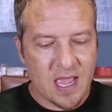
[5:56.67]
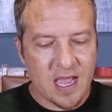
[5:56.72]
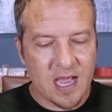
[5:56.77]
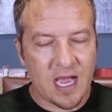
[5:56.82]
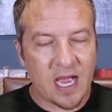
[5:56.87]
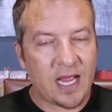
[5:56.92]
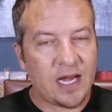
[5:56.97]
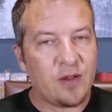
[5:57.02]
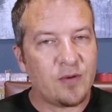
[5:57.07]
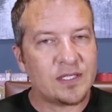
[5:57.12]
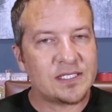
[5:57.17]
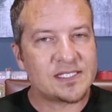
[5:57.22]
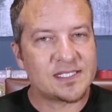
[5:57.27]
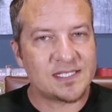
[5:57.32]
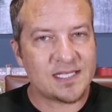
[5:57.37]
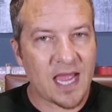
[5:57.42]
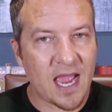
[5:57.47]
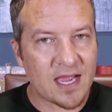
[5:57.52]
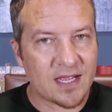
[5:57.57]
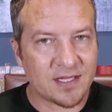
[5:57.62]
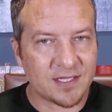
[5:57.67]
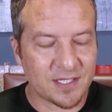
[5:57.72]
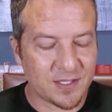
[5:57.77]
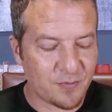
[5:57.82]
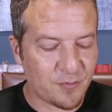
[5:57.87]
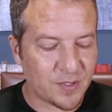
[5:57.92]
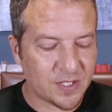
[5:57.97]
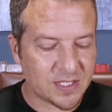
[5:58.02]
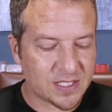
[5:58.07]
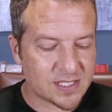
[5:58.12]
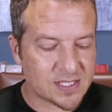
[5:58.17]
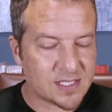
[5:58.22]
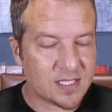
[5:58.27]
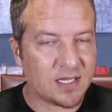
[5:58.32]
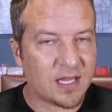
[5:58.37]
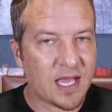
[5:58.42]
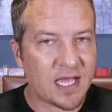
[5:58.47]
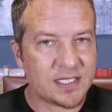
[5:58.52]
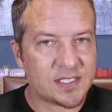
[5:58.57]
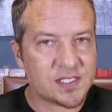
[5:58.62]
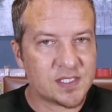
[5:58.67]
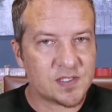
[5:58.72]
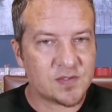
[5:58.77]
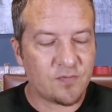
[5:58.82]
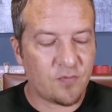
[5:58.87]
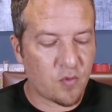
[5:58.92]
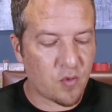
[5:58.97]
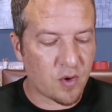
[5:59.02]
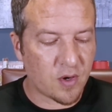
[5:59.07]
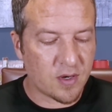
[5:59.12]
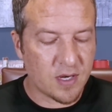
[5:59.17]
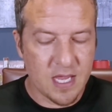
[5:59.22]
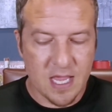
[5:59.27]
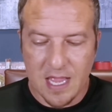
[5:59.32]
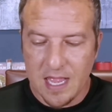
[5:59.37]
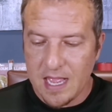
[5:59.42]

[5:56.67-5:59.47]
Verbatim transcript: I know exactly what this glass is for.